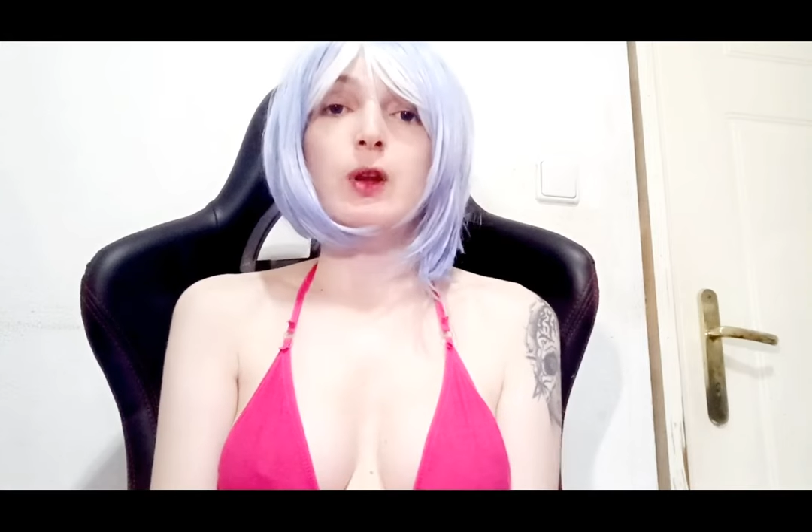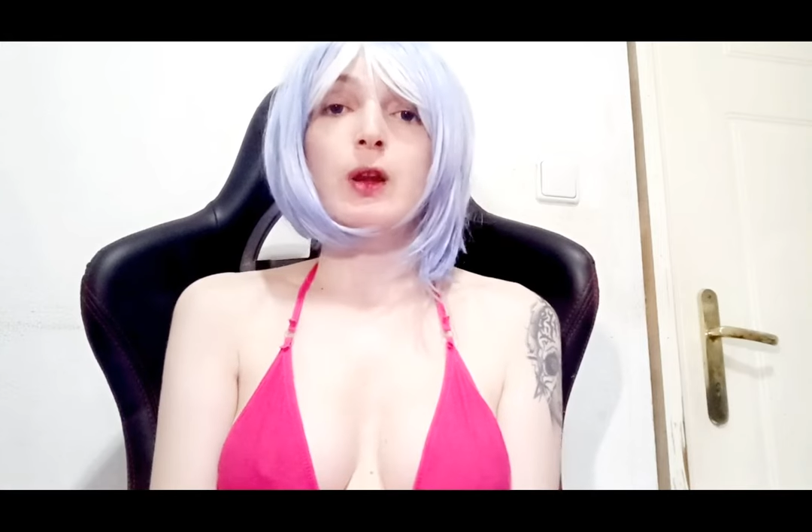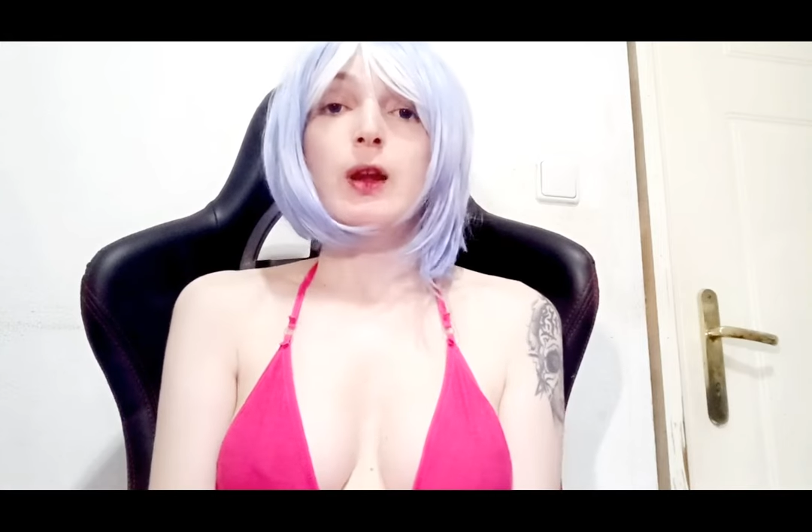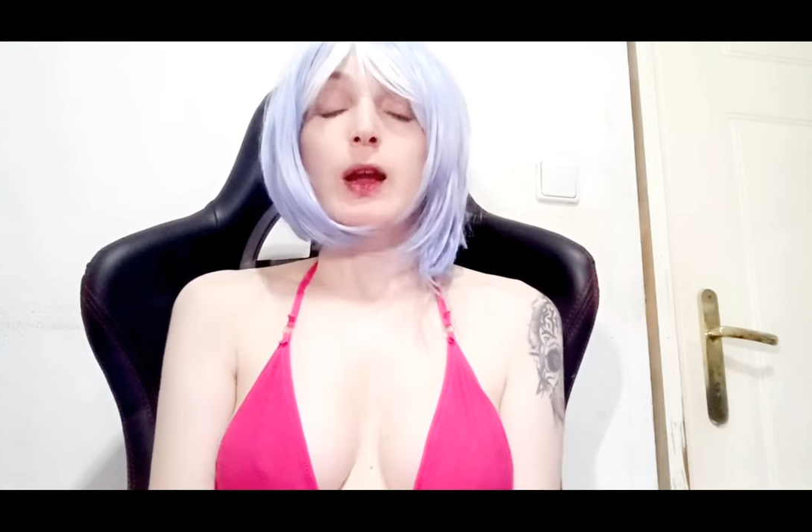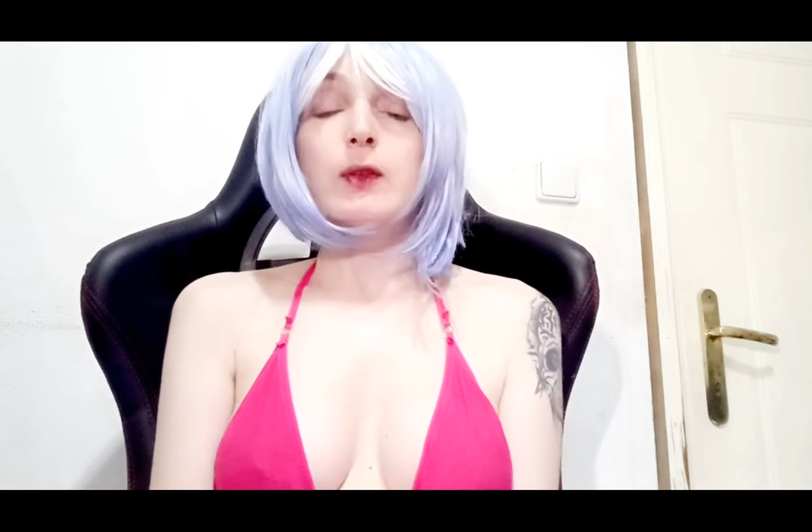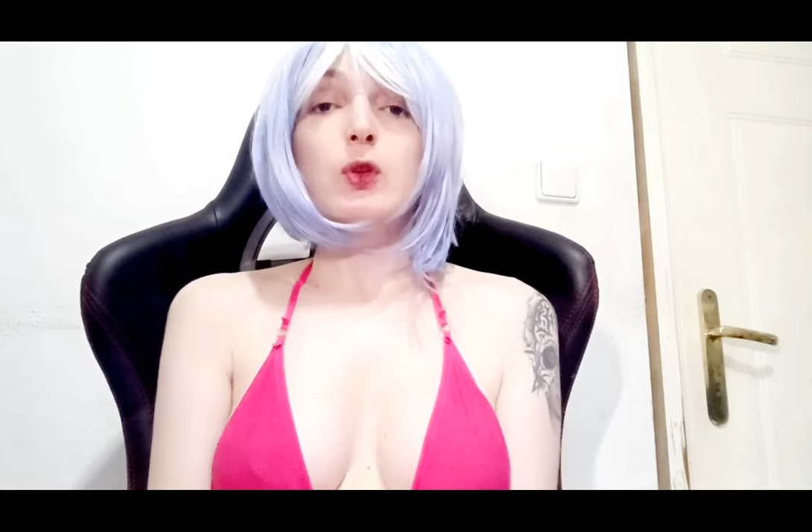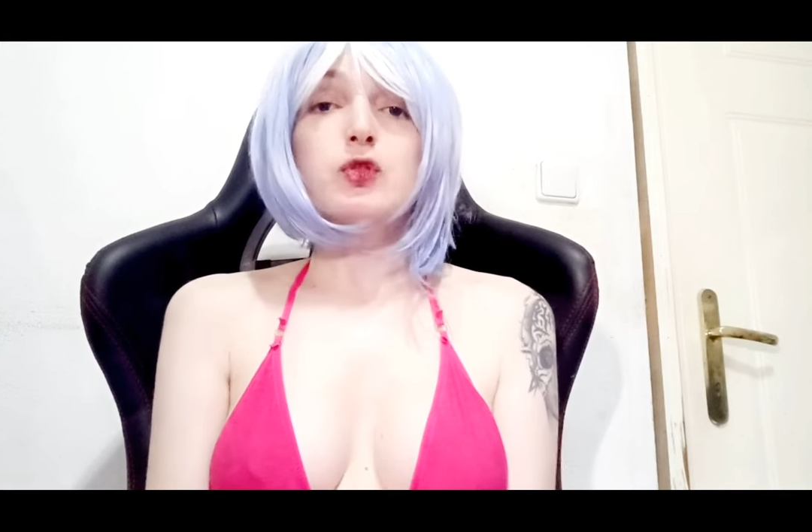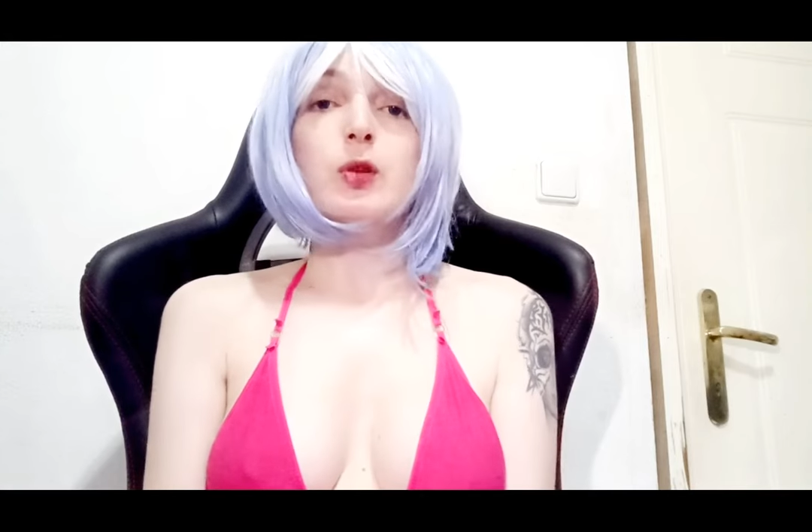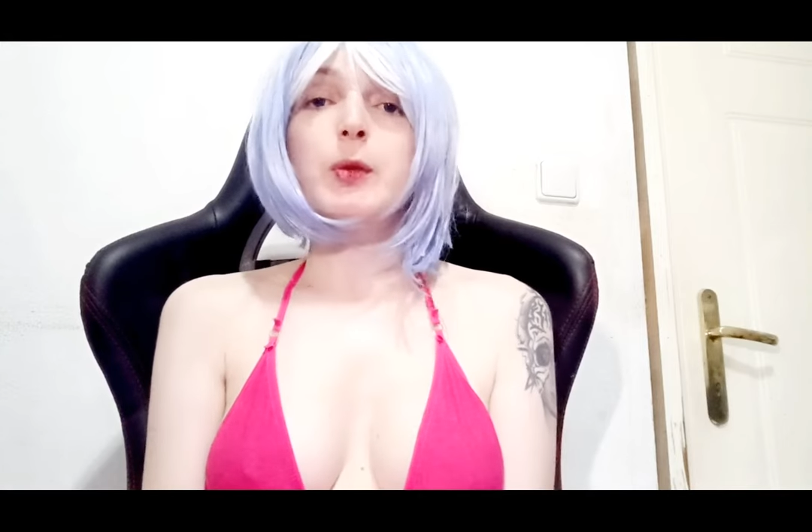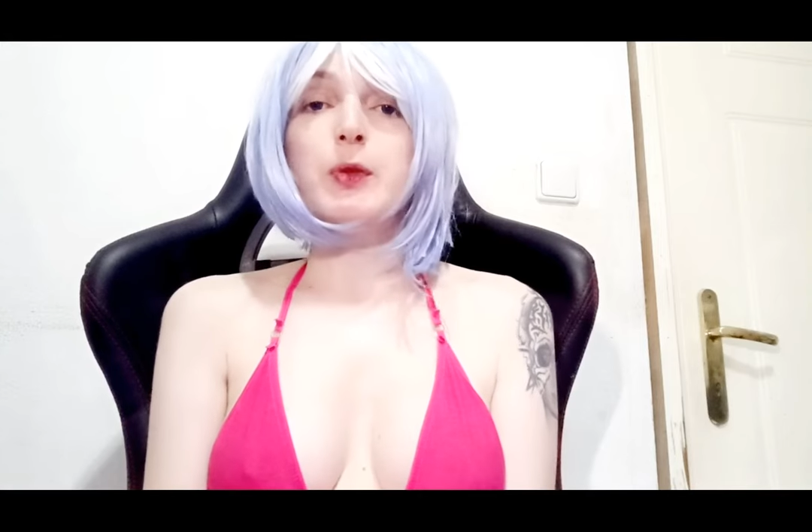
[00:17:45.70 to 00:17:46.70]
And also
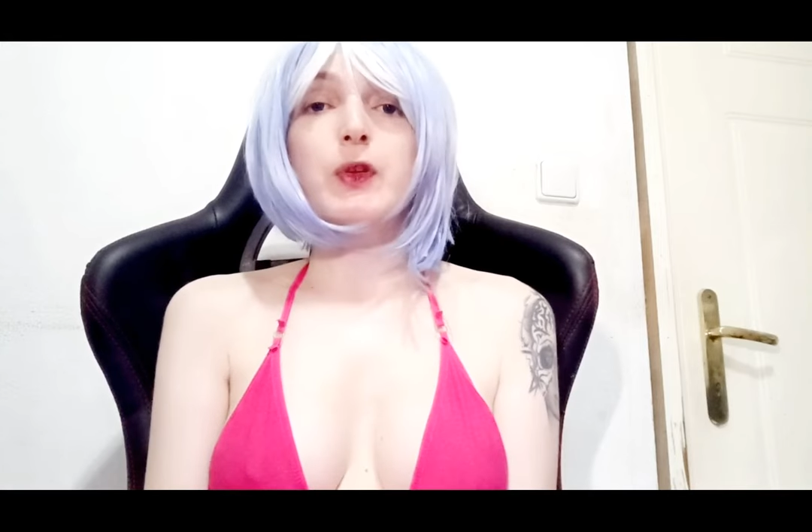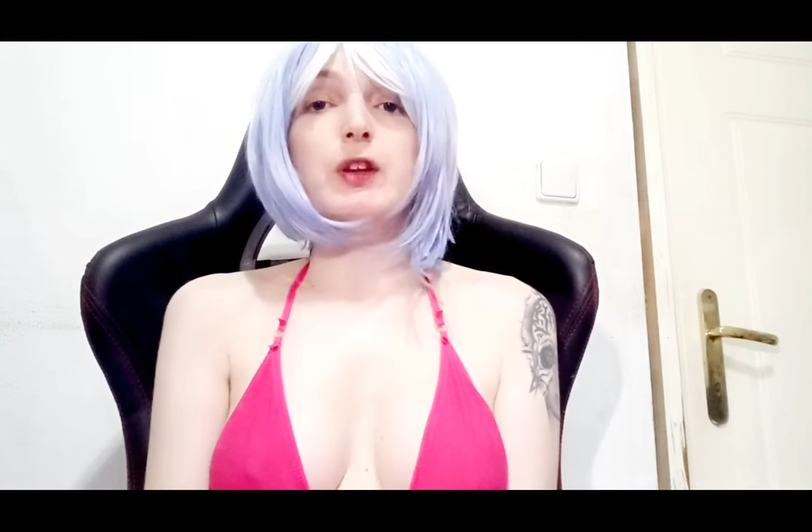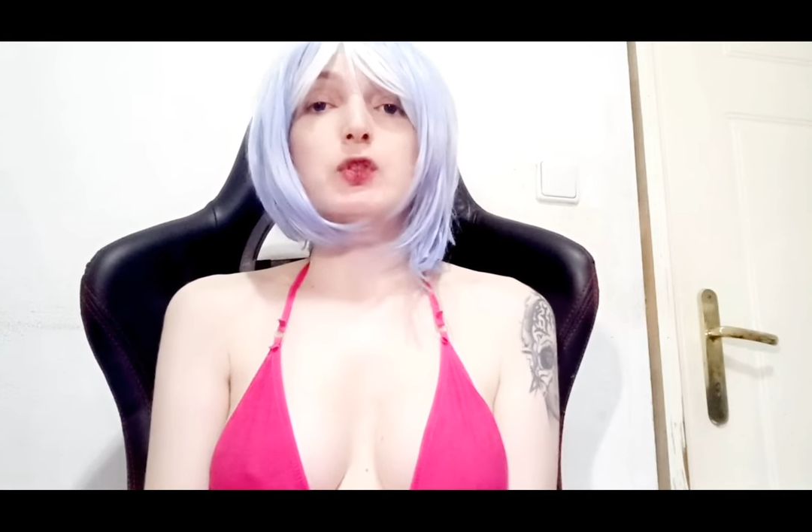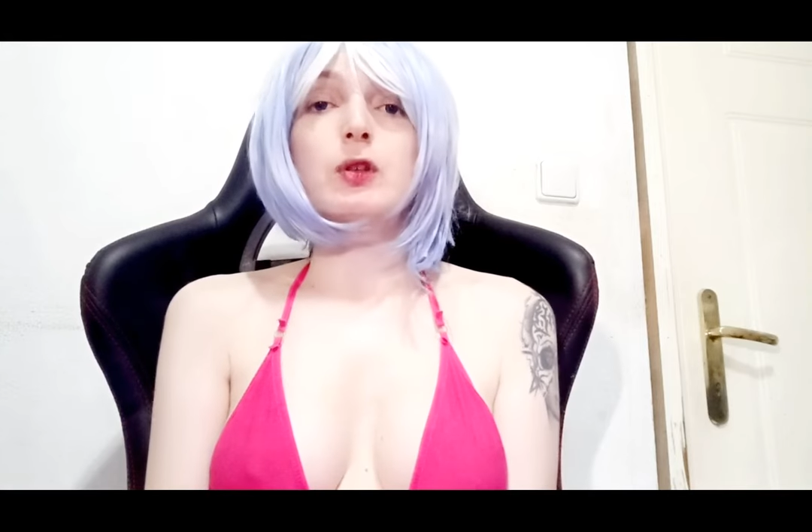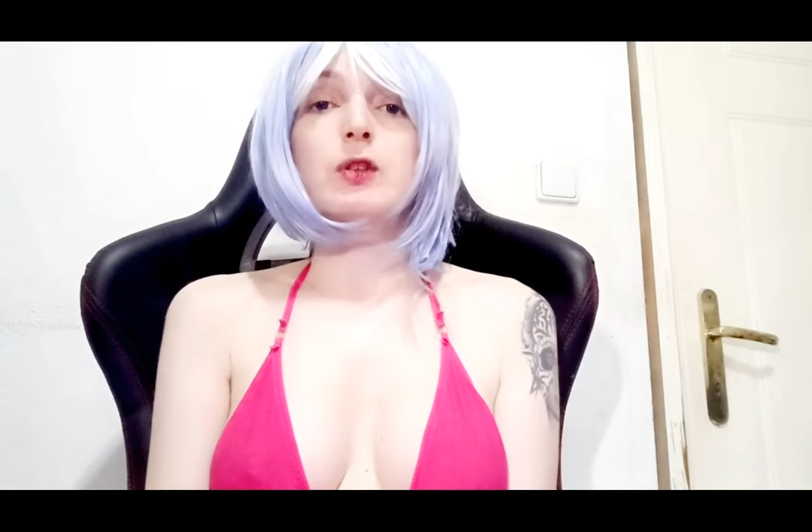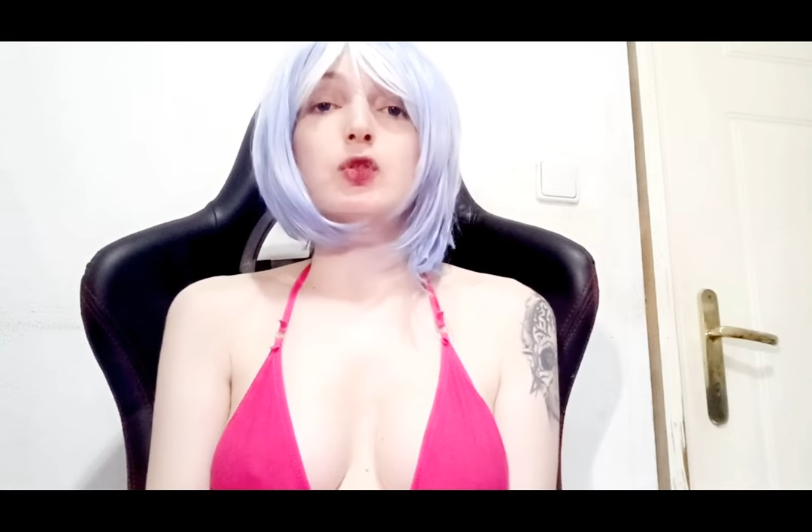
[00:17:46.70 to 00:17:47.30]
I'm a perfectionist,